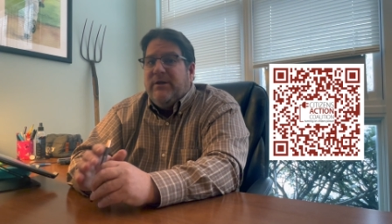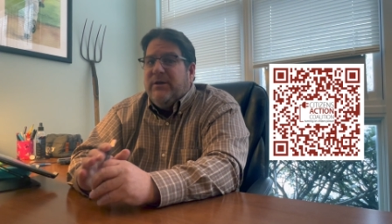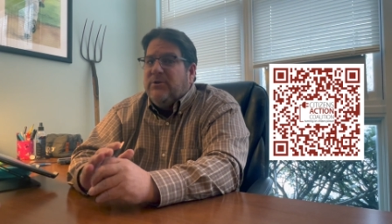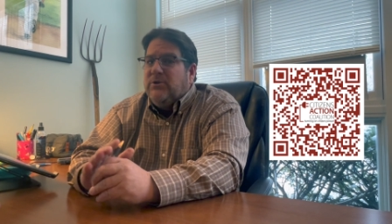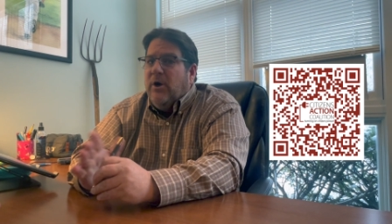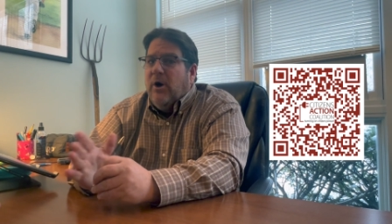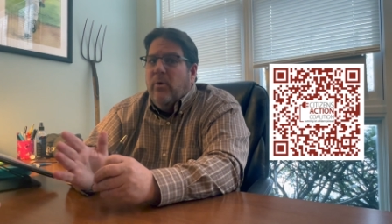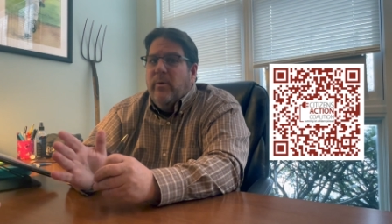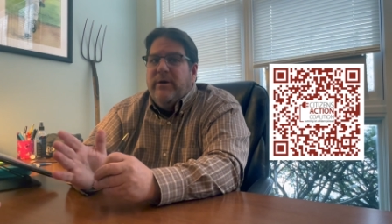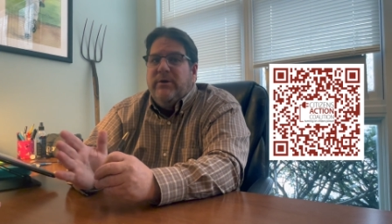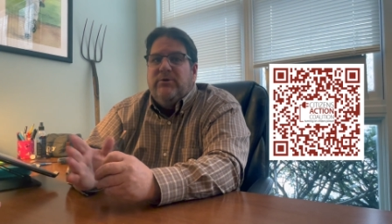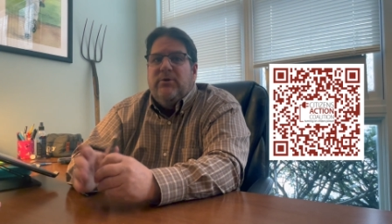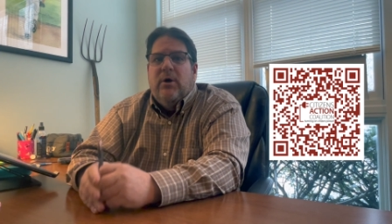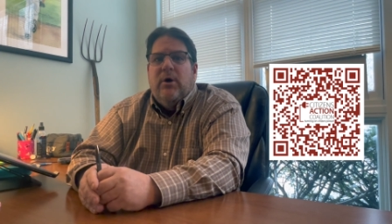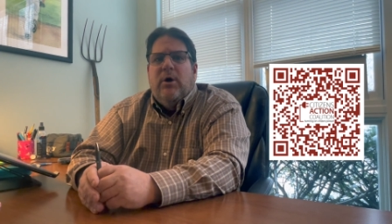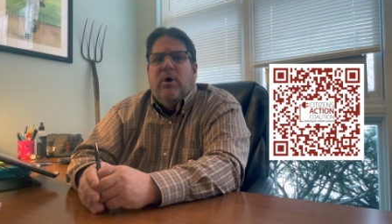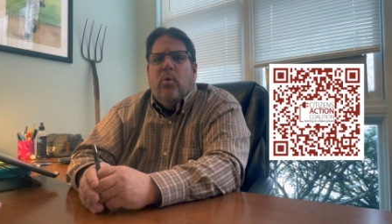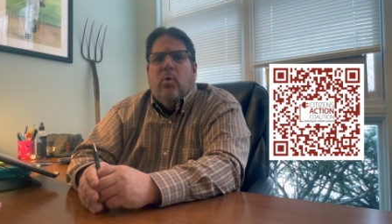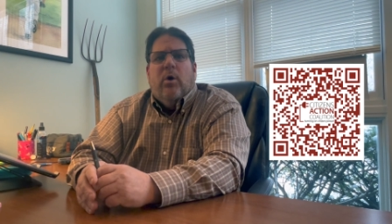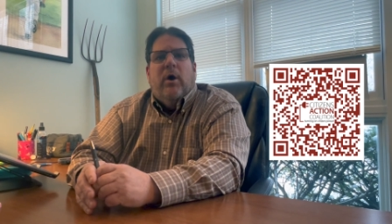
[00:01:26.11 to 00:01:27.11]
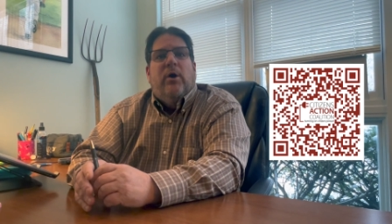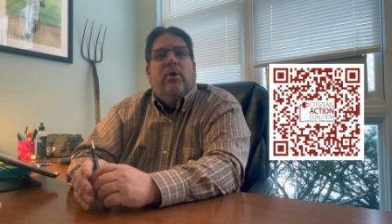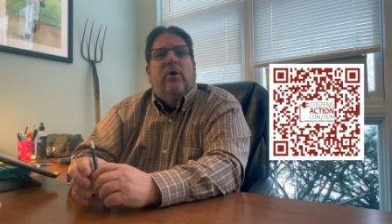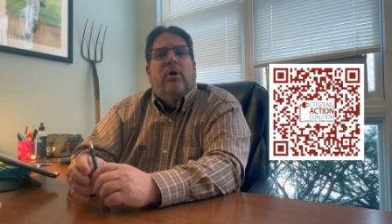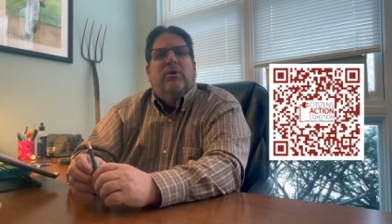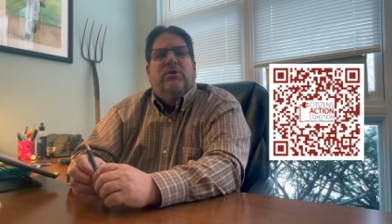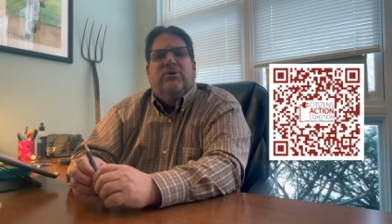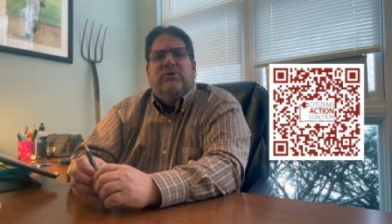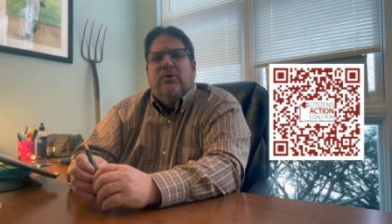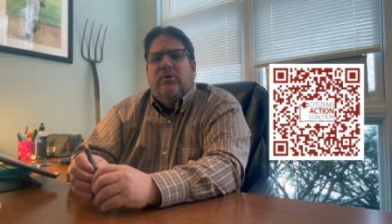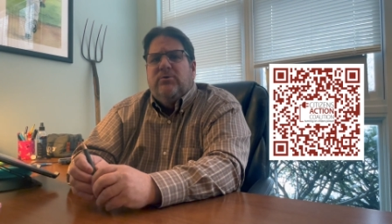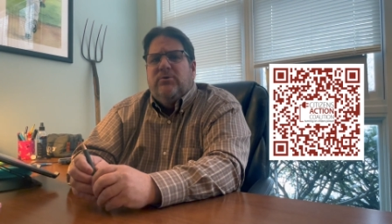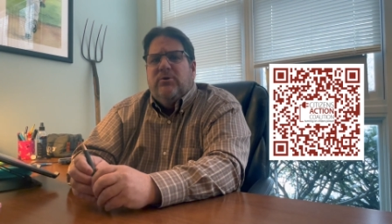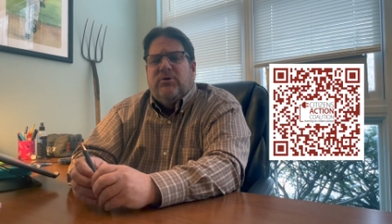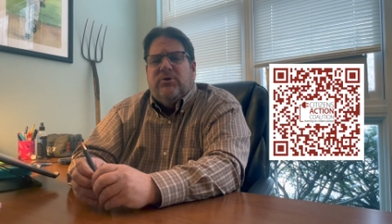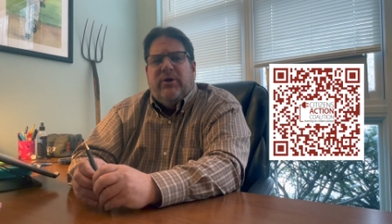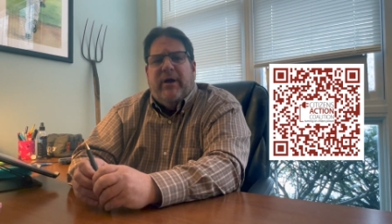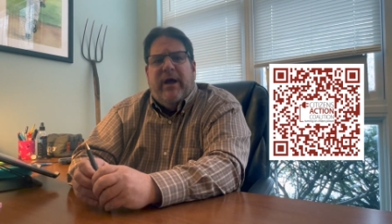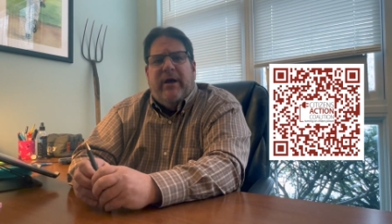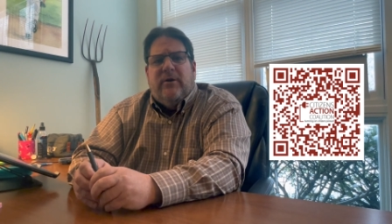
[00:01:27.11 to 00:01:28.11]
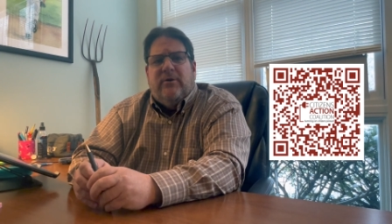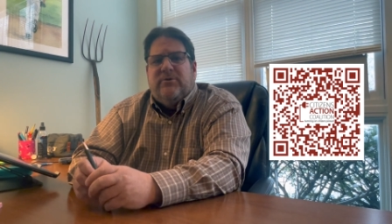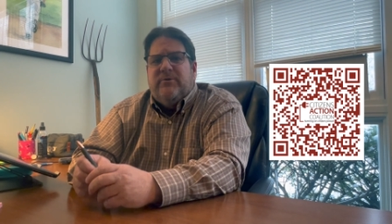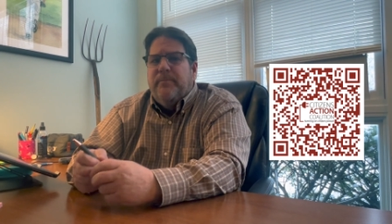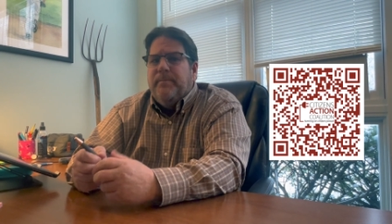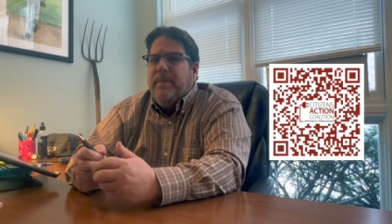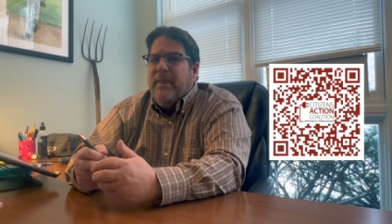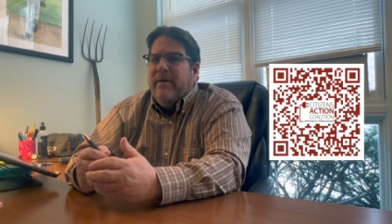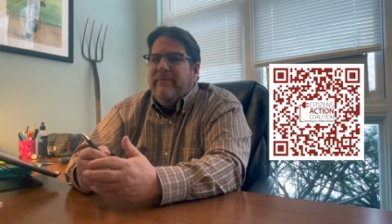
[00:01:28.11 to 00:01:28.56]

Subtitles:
As always, we're on all the social channels,